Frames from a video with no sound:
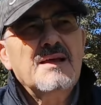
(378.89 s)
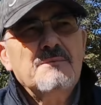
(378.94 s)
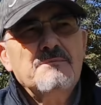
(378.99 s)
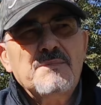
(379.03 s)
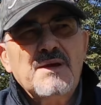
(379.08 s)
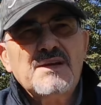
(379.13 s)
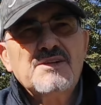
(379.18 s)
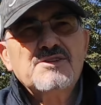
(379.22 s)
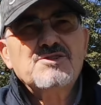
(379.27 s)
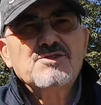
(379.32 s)

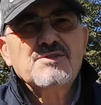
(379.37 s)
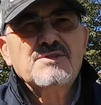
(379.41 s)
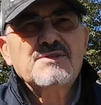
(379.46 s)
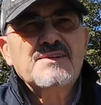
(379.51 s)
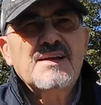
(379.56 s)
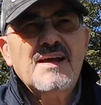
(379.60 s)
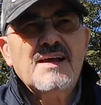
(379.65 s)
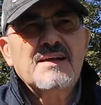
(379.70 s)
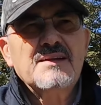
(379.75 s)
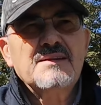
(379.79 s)
make sure
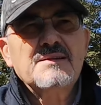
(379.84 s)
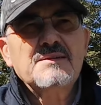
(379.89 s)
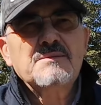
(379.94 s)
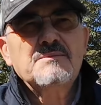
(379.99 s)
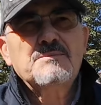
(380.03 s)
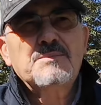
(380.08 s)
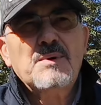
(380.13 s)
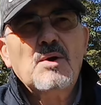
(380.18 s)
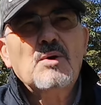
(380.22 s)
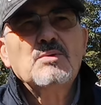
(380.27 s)
that
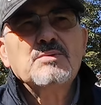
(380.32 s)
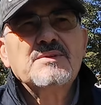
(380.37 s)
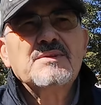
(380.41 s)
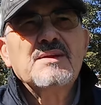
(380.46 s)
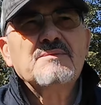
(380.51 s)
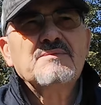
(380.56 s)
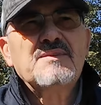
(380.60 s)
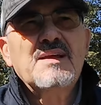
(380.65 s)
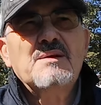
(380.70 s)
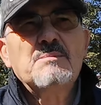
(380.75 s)
both
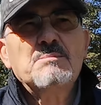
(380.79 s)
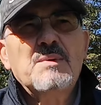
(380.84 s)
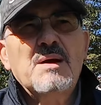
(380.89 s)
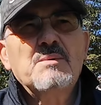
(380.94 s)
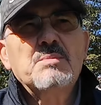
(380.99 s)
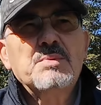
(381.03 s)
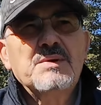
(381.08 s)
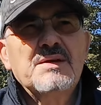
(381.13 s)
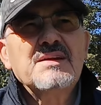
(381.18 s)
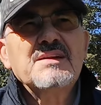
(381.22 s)
of them are
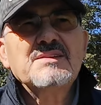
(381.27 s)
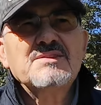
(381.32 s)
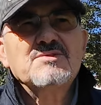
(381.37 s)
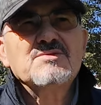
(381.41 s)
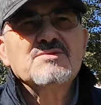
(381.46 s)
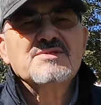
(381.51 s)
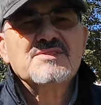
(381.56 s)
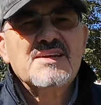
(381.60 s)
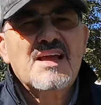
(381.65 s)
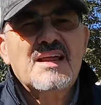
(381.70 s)
willing
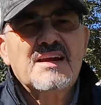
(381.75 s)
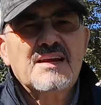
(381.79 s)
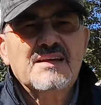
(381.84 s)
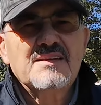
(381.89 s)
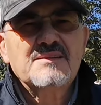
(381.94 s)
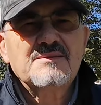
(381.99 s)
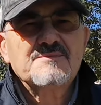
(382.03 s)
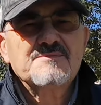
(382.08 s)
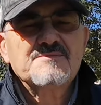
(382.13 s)
to sell it.